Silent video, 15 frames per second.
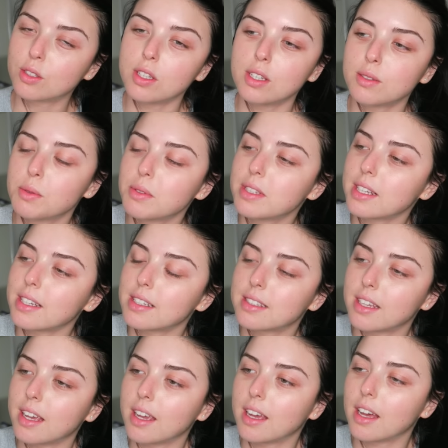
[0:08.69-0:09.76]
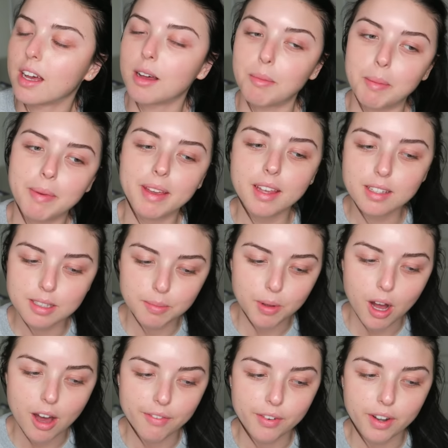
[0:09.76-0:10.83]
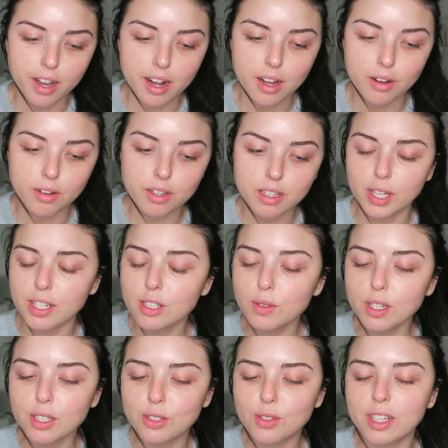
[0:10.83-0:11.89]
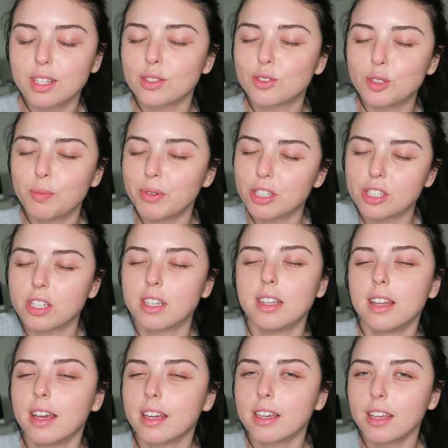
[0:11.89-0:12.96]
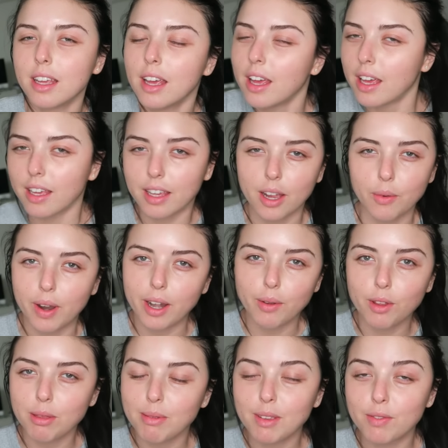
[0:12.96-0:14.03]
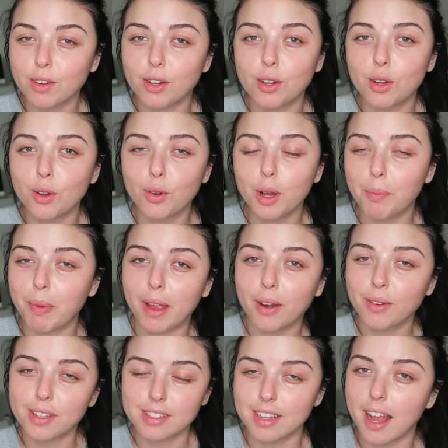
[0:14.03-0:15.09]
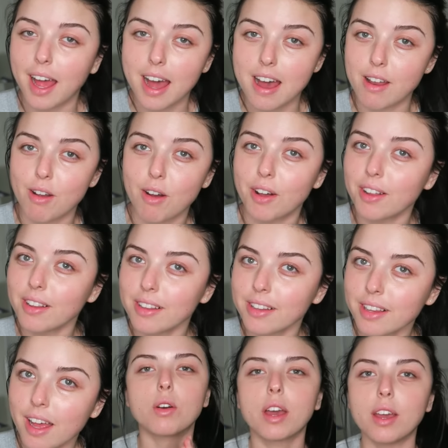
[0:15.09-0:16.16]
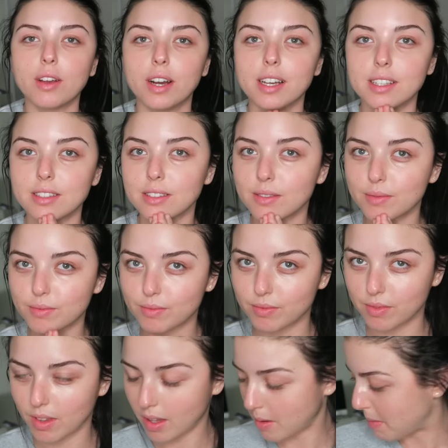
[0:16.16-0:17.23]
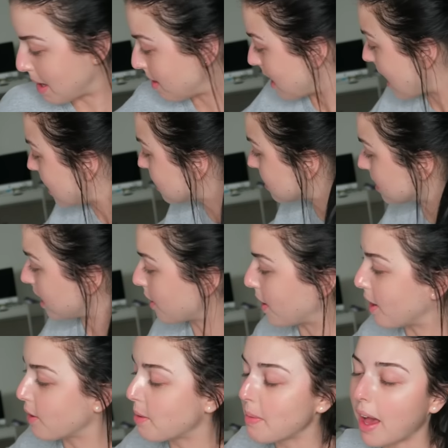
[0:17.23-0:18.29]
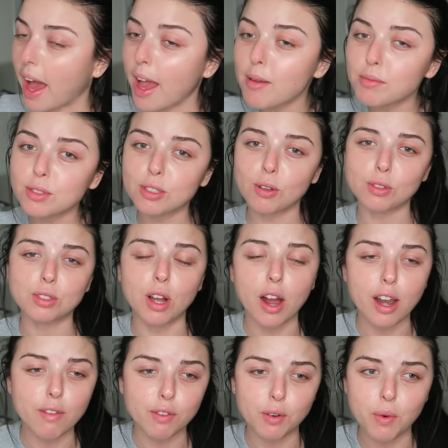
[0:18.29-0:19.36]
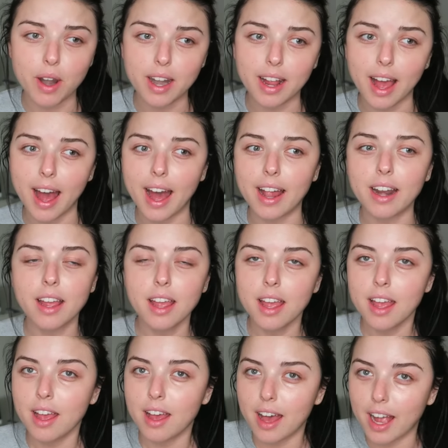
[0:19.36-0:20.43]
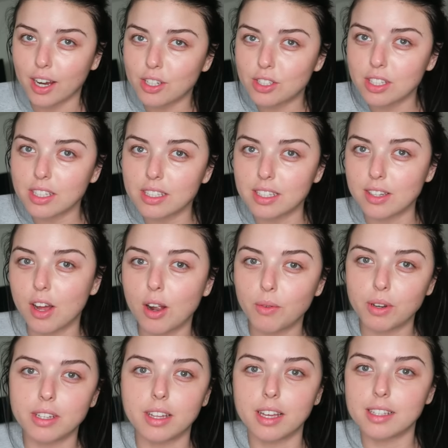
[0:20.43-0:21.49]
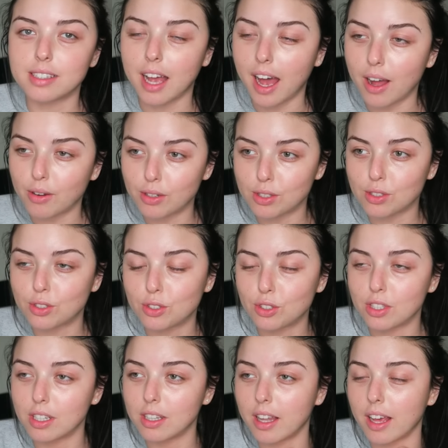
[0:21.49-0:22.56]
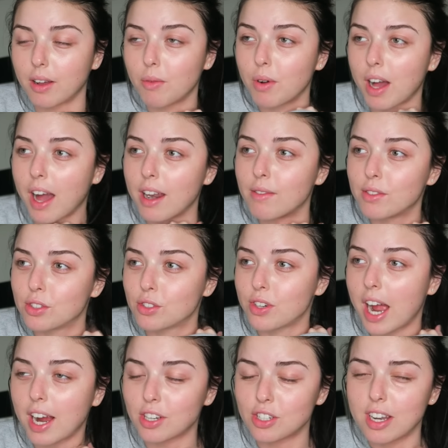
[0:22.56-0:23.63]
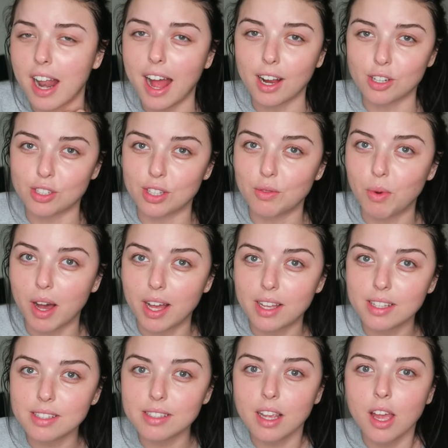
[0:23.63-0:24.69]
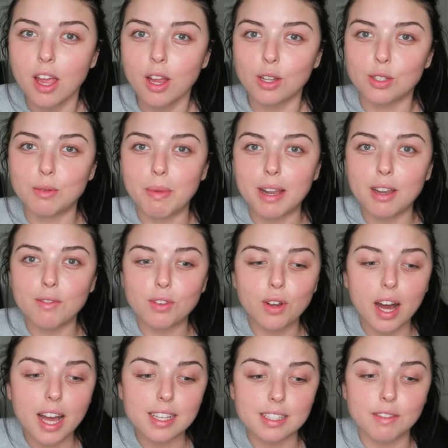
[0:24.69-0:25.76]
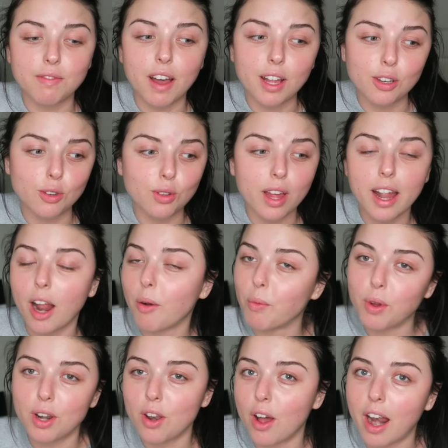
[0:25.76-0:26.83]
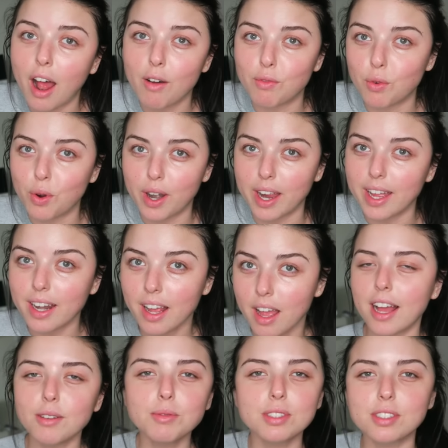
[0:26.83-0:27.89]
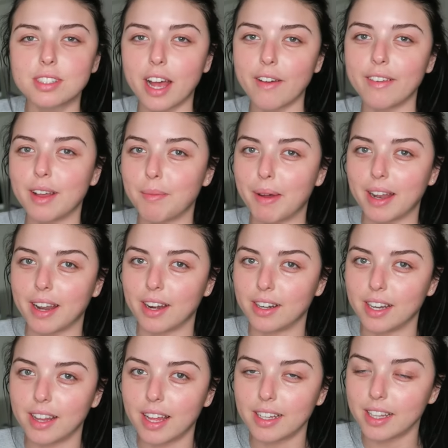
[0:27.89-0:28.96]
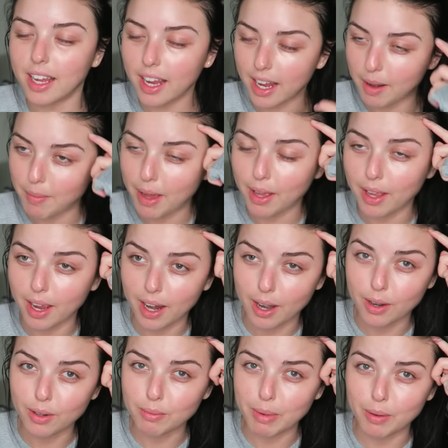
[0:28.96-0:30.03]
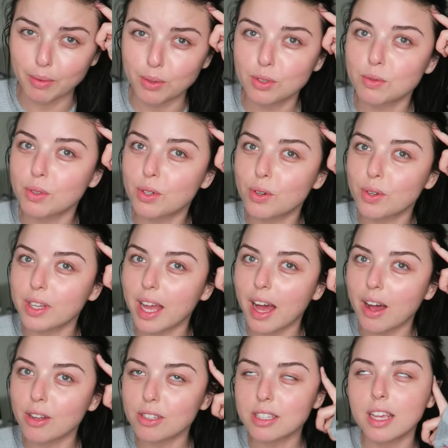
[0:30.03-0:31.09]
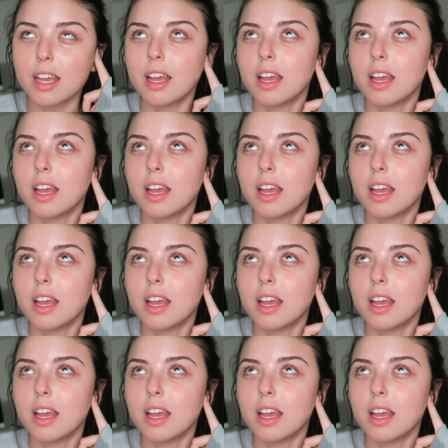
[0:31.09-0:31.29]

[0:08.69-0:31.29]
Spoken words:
So anyways, what was I gonna say? I'm making some coffee right now. So I just want to do like a super chill, like get ready with me for no apparent reason at all. Okay guys, my last get ready with me, I am so sorry for wearing a hat. I actually did not realize how just like what kind of distraction it actually was. To many of you guys, if I knew that, I would not have wore it. I was just having a bad hair day that day and my roots were growing out.